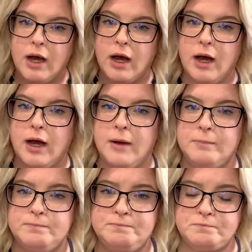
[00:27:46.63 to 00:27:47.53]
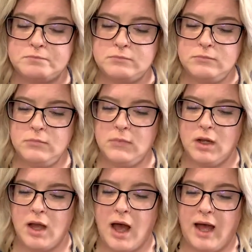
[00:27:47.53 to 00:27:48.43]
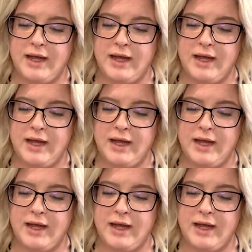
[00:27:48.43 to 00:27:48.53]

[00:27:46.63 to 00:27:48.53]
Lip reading: I